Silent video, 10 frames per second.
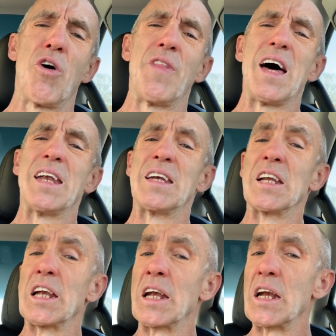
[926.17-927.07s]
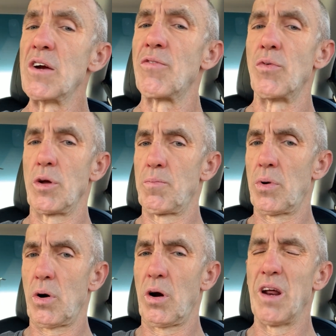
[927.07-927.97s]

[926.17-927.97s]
on that delivery part.